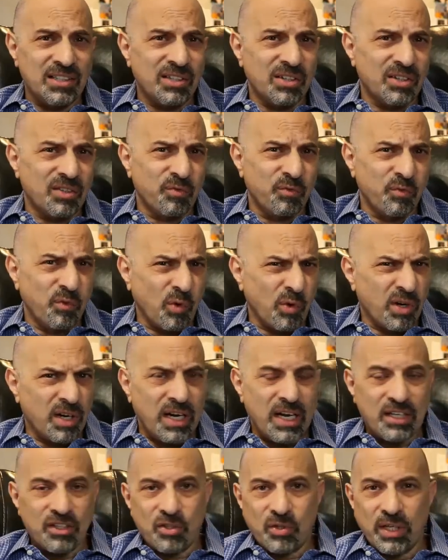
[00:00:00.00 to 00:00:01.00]
her
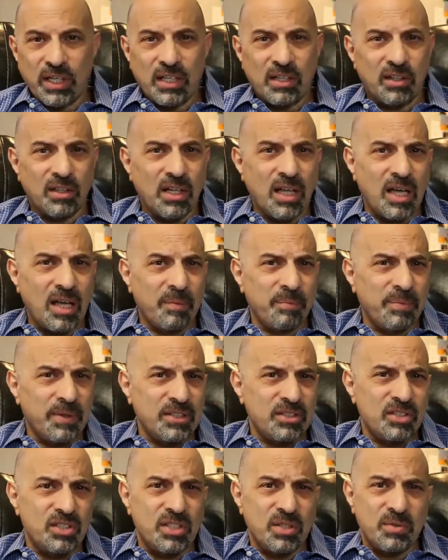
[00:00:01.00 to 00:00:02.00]
forehead crinkle up,
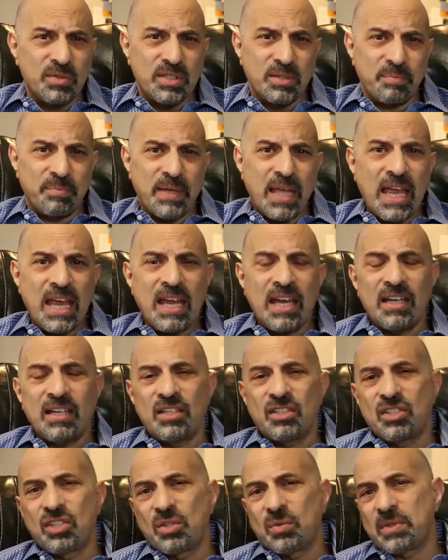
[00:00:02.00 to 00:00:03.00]
and she was in pain,
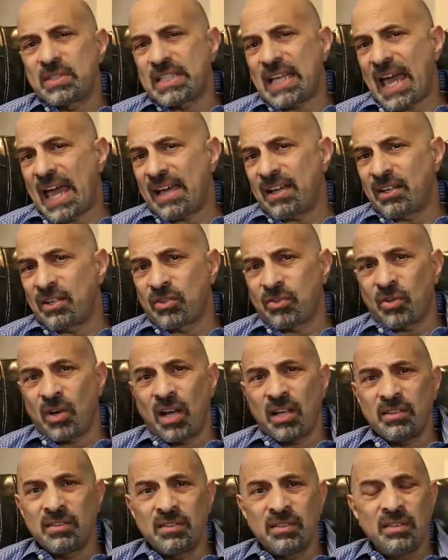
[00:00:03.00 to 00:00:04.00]
and she was
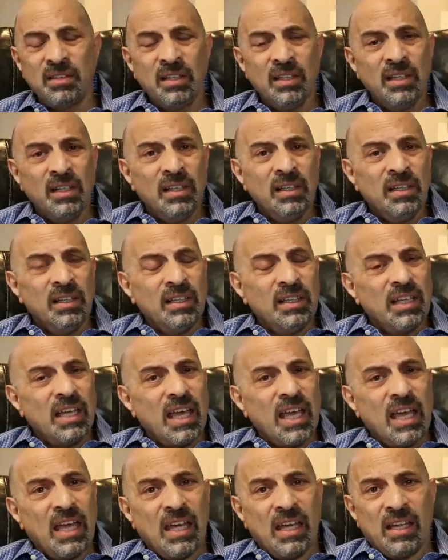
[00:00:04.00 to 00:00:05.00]
grunting,
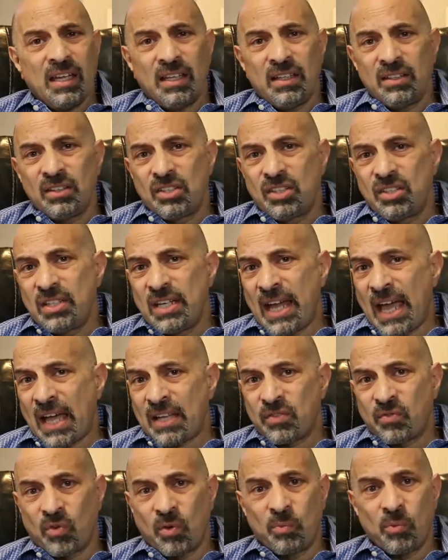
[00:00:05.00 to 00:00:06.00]
and she
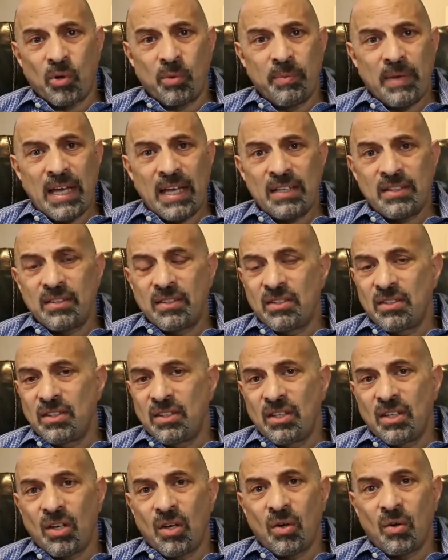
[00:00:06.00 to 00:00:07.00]
asked for more med.
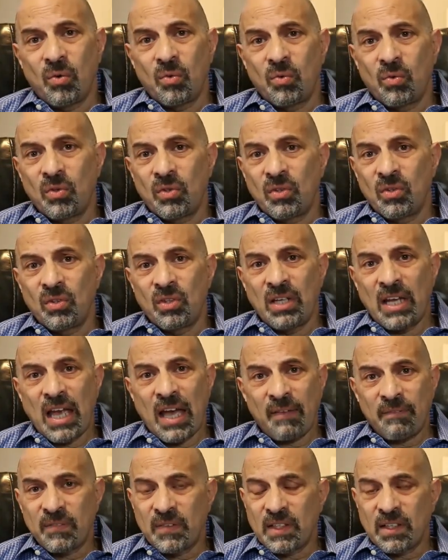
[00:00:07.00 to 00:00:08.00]
You
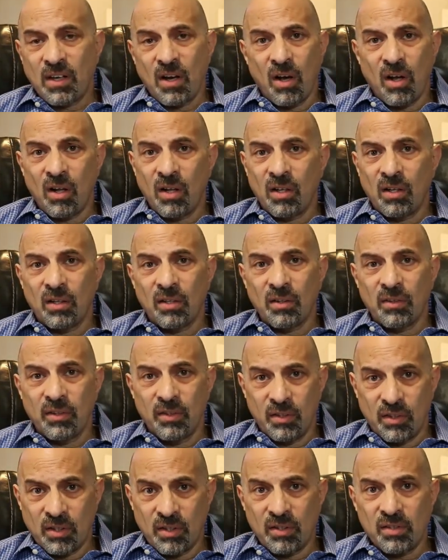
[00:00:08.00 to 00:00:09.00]
have to call the
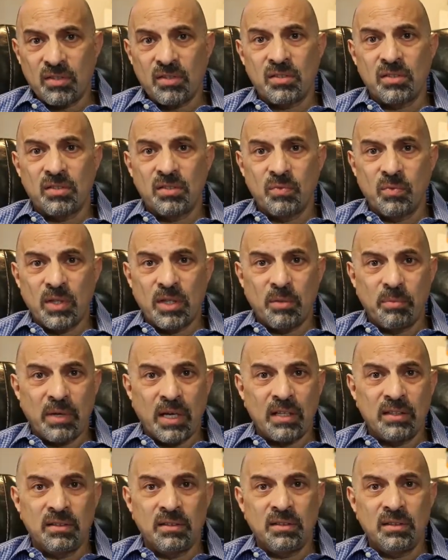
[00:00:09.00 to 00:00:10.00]
nurse with a
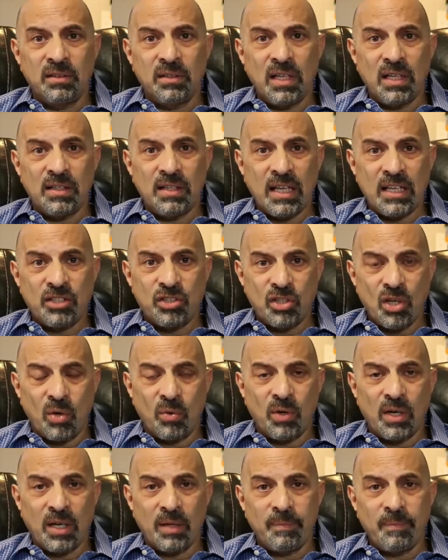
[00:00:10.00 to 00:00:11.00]
button, and they
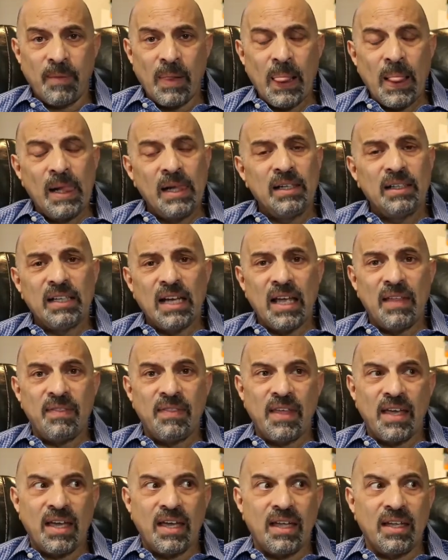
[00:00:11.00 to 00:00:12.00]
show up, and
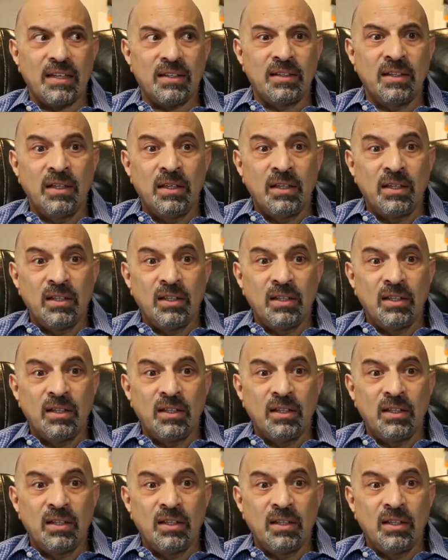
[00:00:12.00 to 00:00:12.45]
then